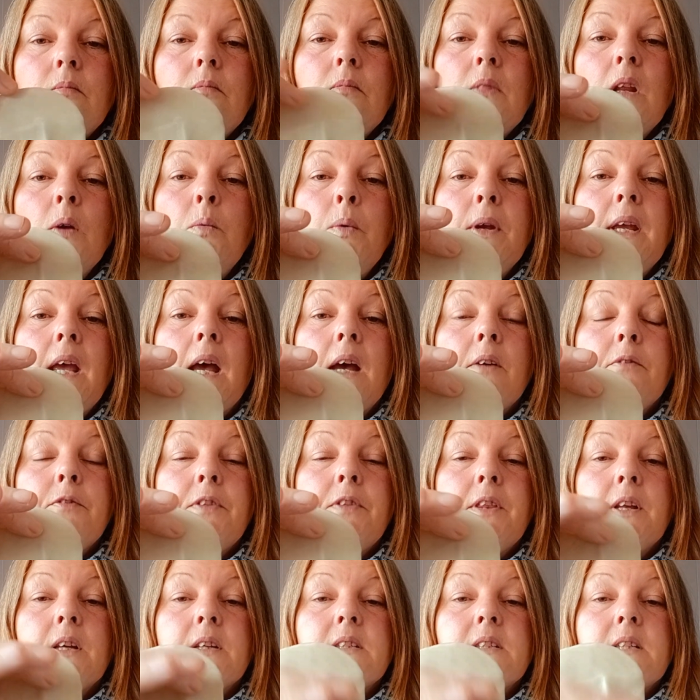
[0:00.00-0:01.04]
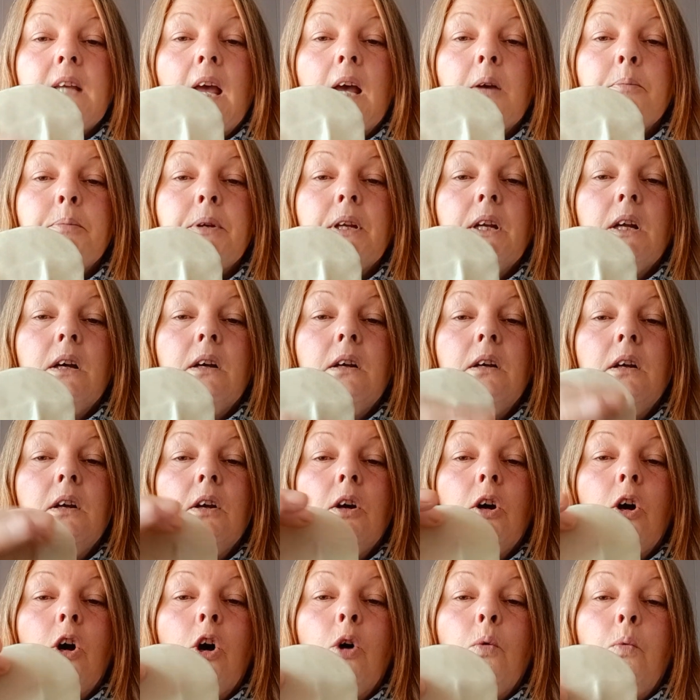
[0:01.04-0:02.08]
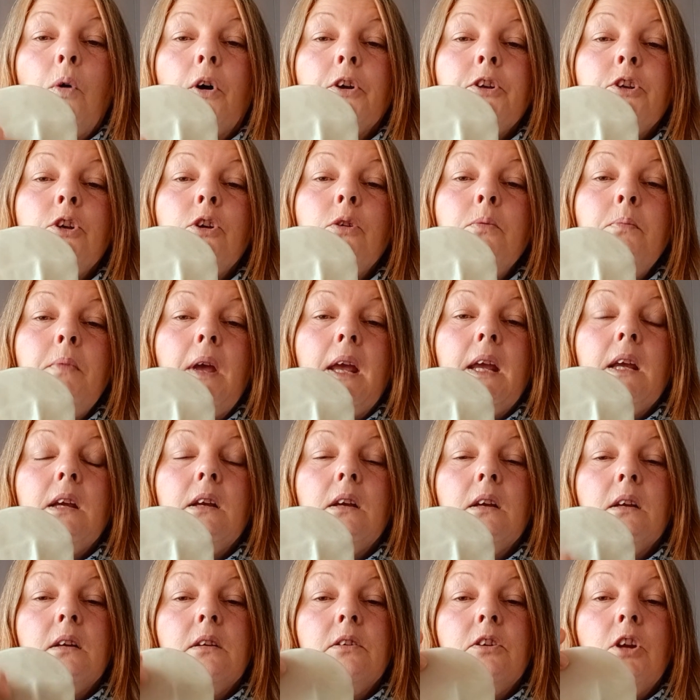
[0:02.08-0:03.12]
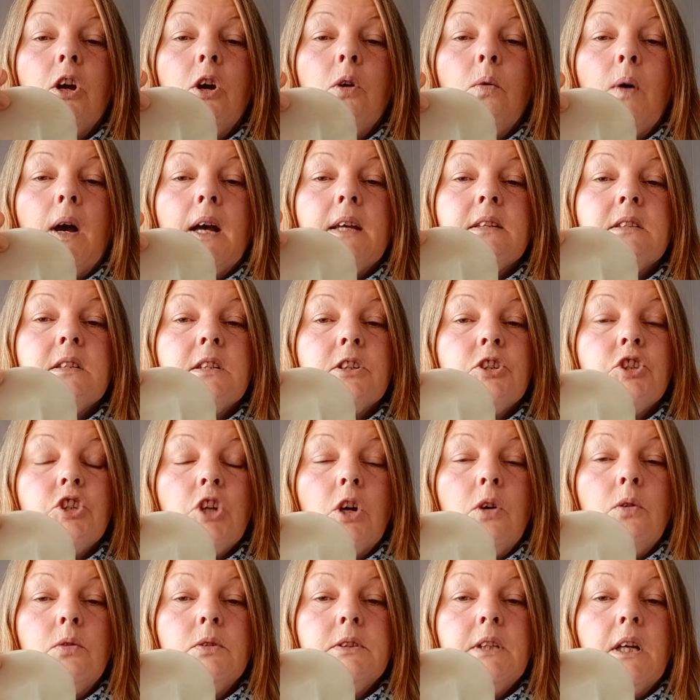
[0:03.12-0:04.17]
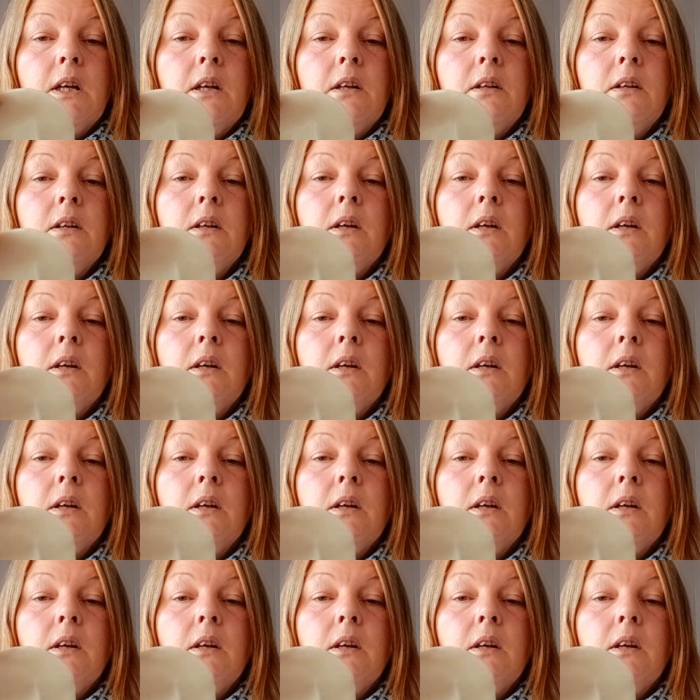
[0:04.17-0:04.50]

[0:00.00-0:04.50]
we have the scapula, or what you may know as the shoulder,